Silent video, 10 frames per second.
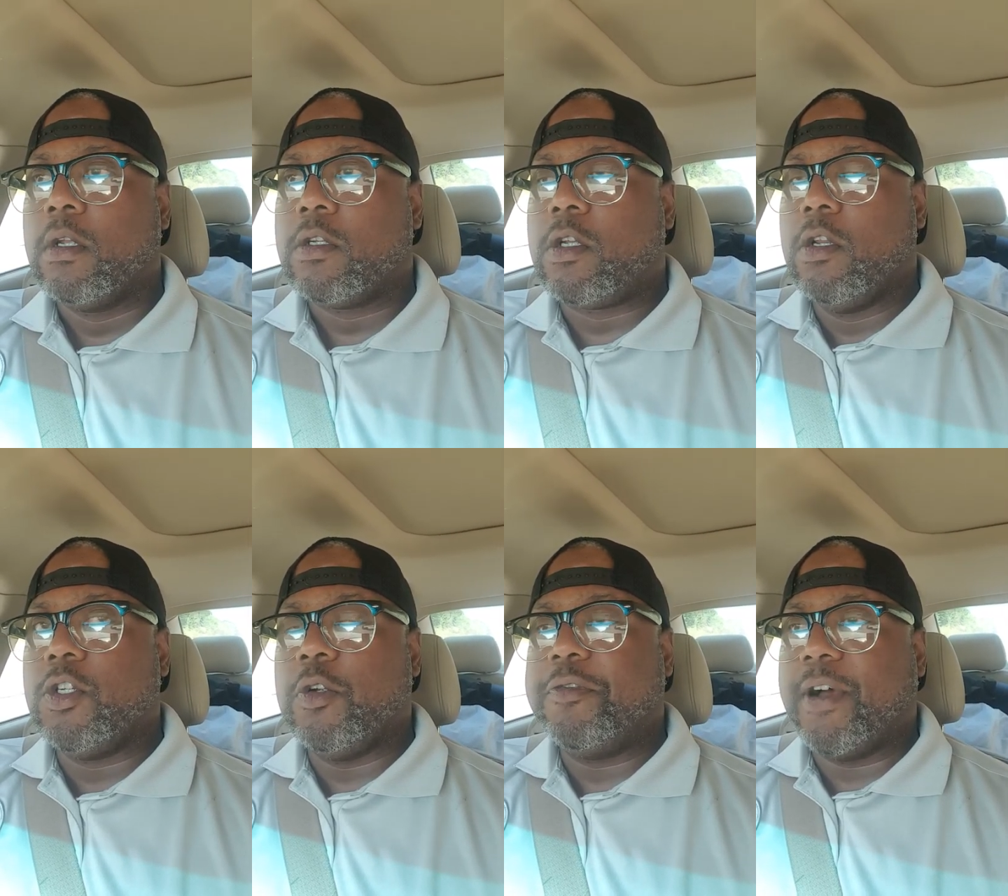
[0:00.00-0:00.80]
As soon
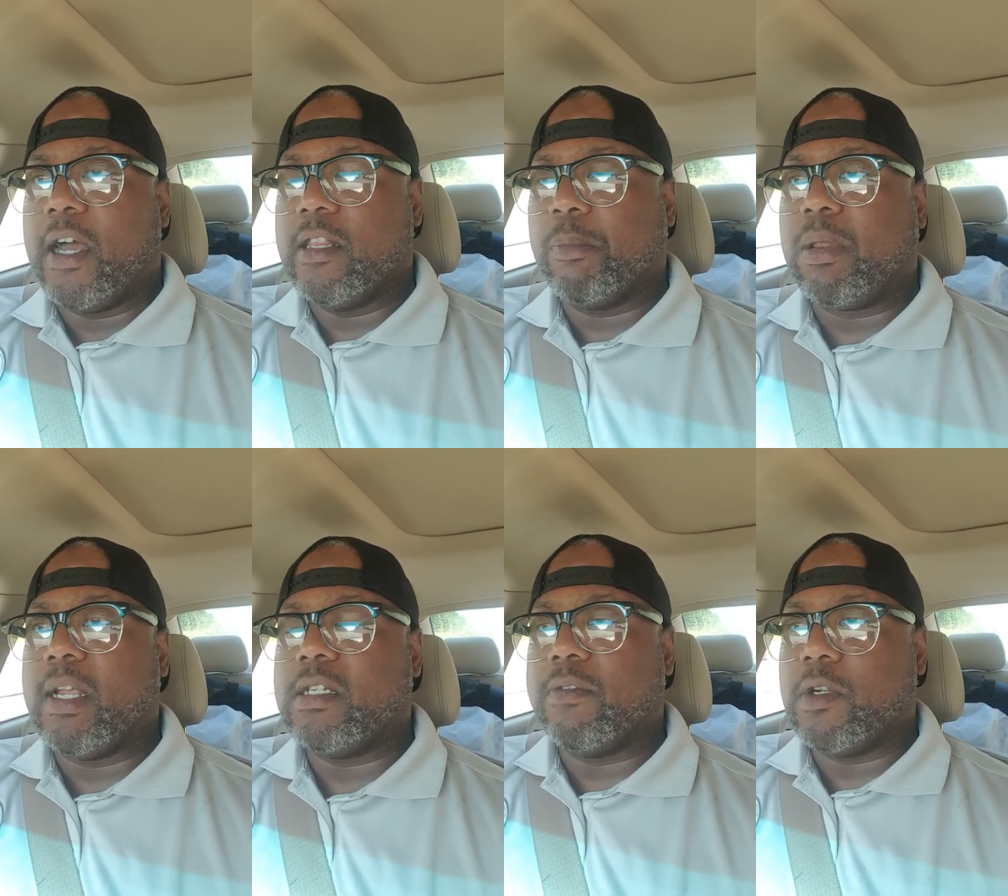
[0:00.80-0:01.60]
as you find the
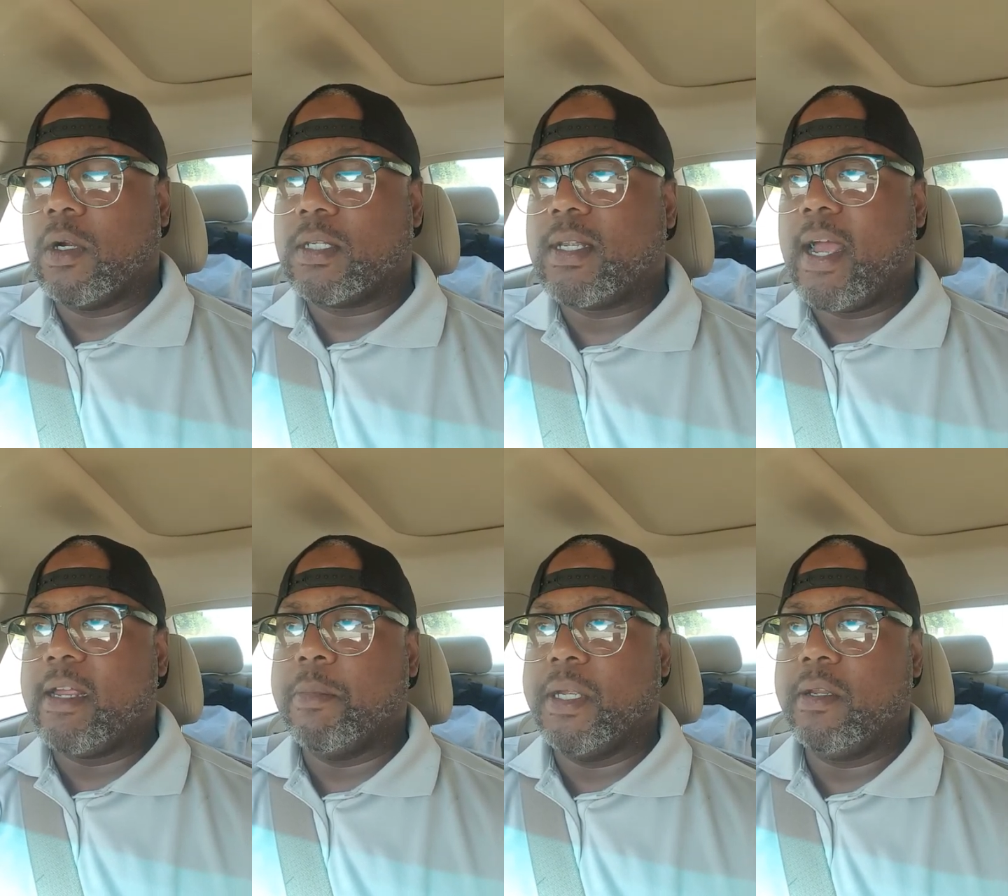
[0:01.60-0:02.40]
place of your
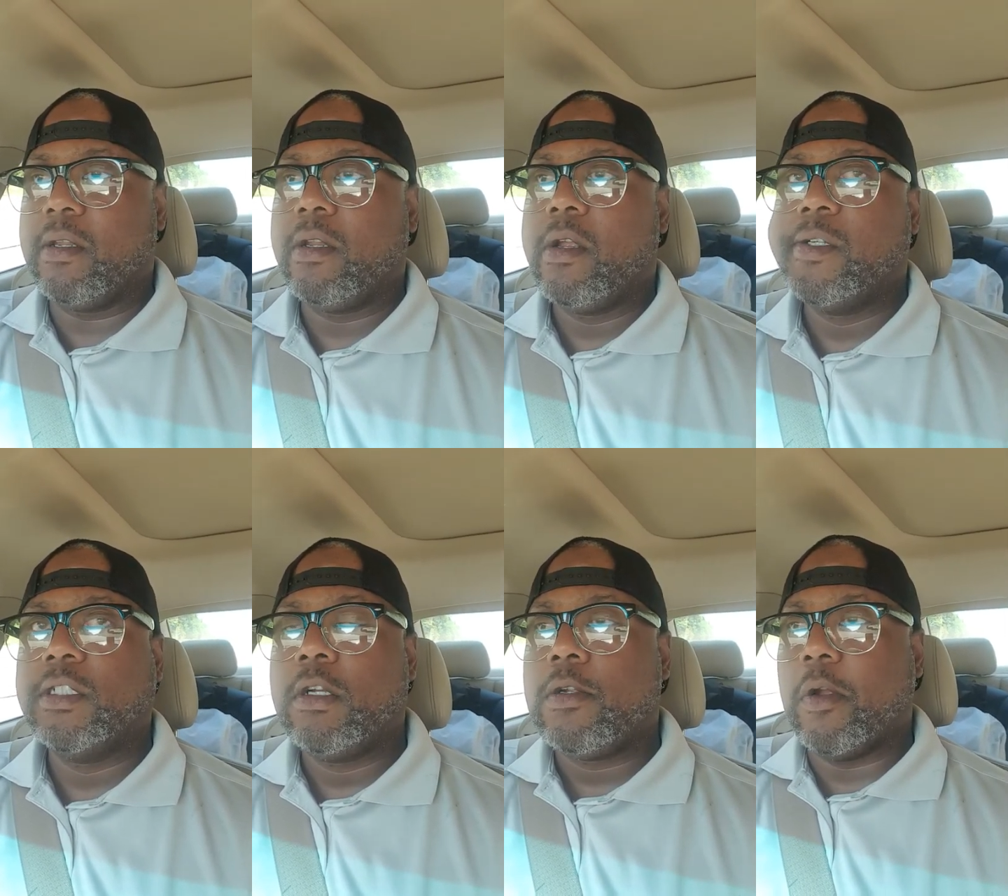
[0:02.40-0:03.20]
assignment,
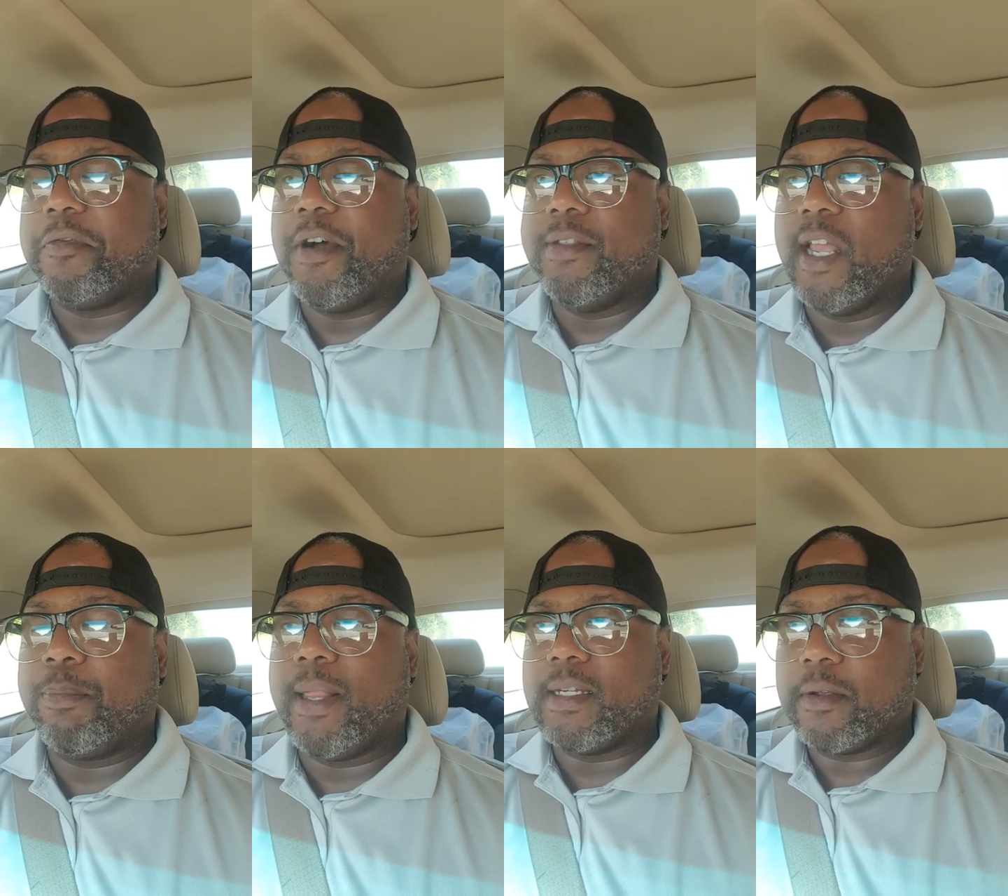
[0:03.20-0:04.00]
you'll find
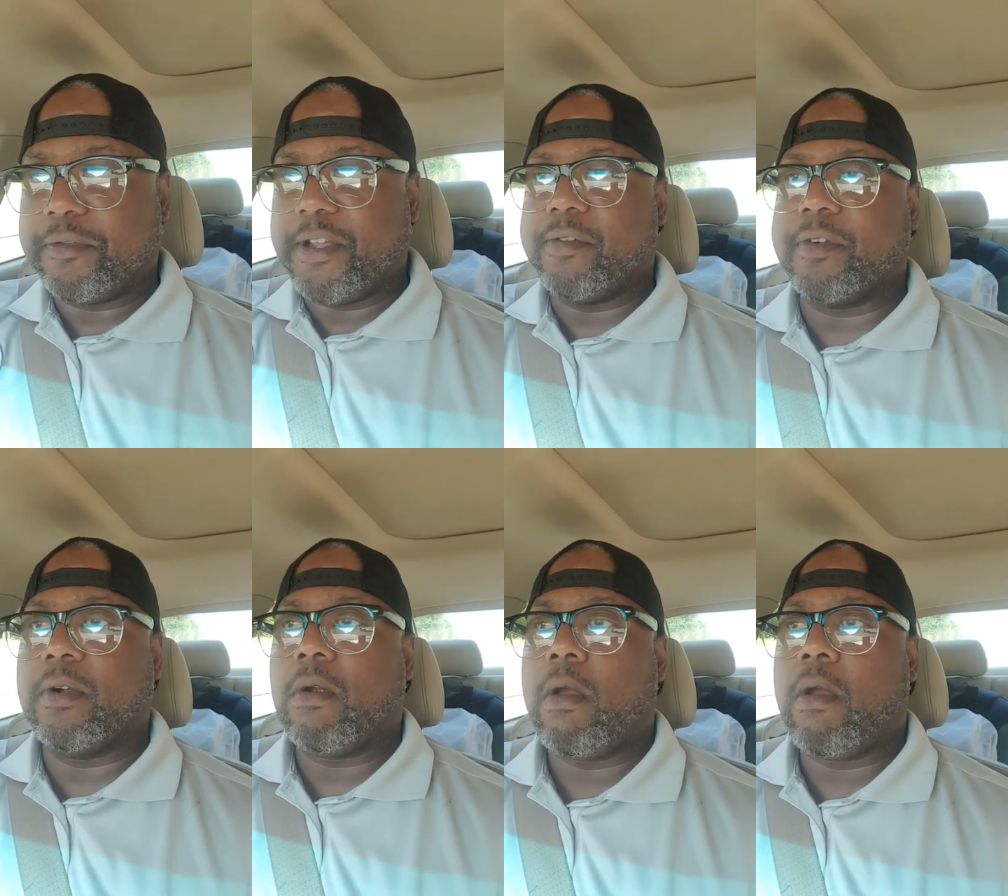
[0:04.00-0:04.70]
that place of favor.